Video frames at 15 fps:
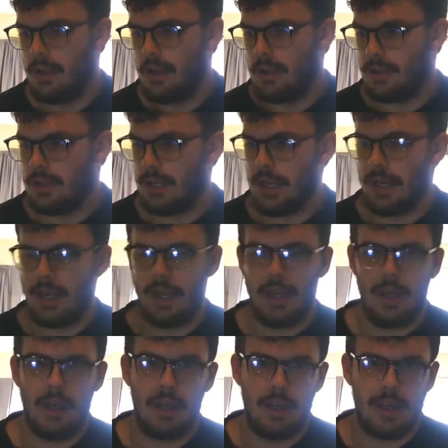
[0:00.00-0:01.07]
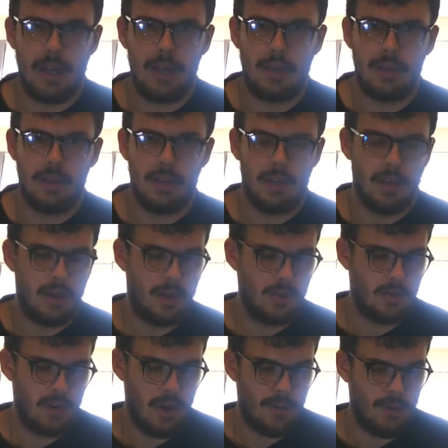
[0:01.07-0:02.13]
Today I got the
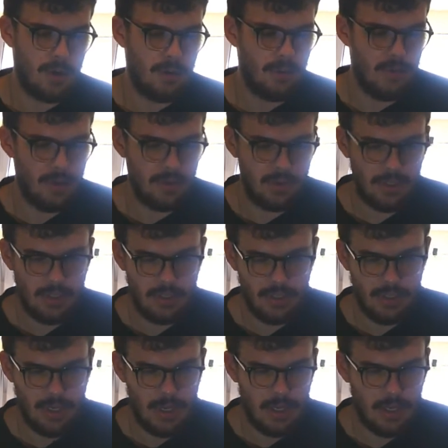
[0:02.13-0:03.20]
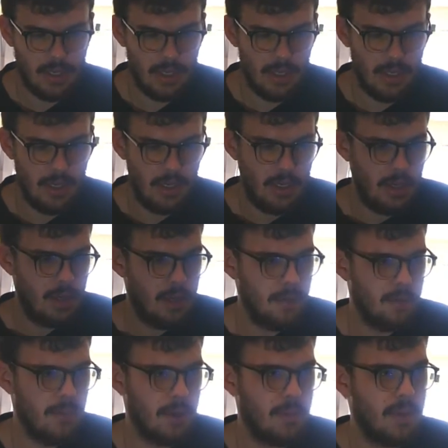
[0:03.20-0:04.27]
strawberry protein shake,
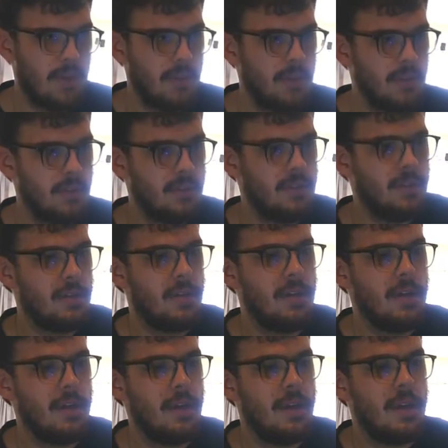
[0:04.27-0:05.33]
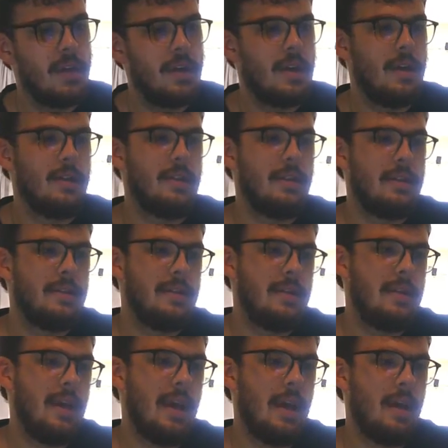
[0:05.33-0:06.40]
my pills, and then
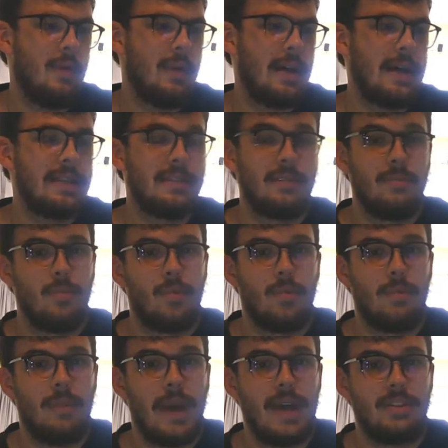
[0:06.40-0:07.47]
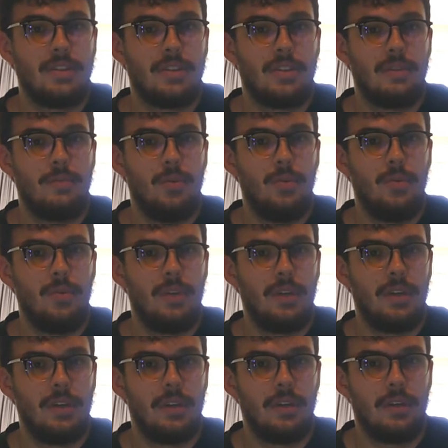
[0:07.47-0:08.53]
today we got some more Magic Spoon
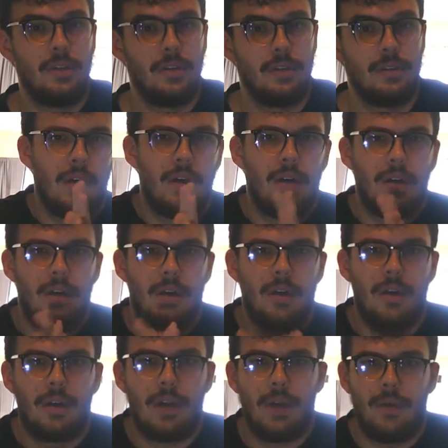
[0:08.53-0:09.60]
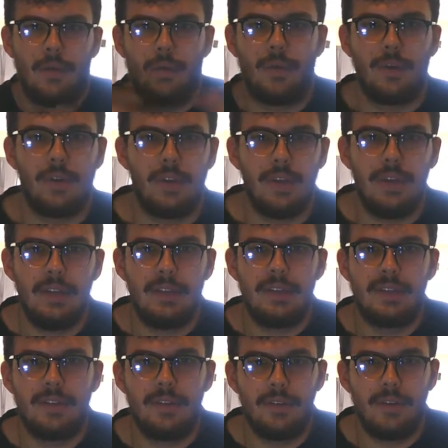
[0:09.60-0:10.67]
here. Now in order to eat
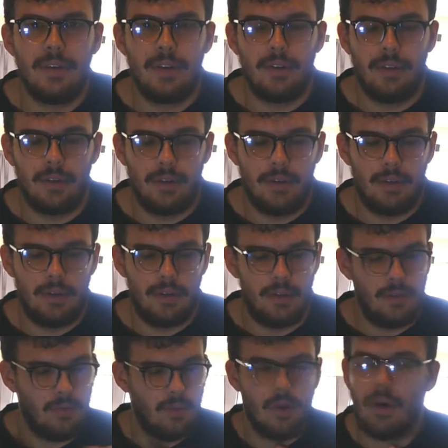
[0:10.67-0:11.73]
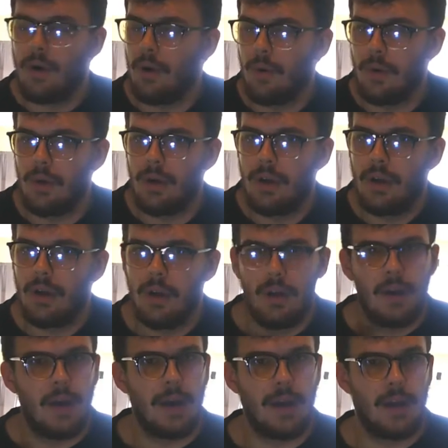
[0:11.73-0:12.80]
cereal, you know
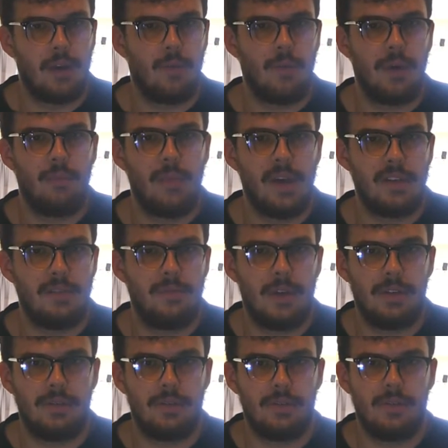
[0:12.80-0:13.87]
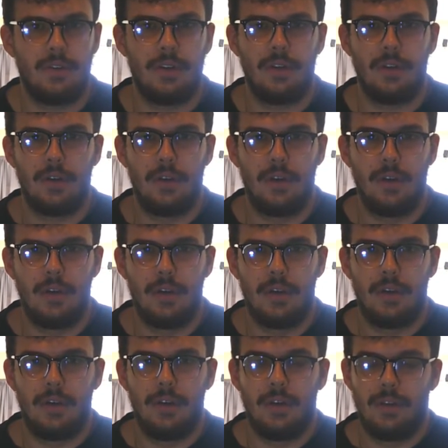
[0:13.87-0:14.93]
I gotta wear my special shirt.
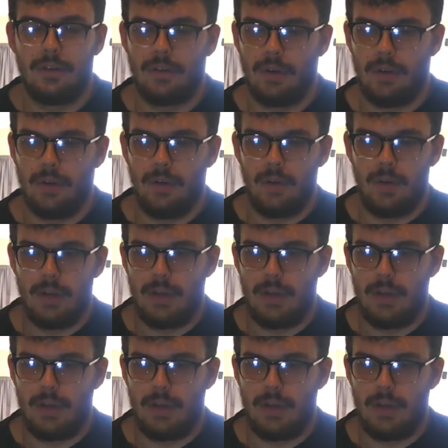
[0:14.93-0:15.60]
So,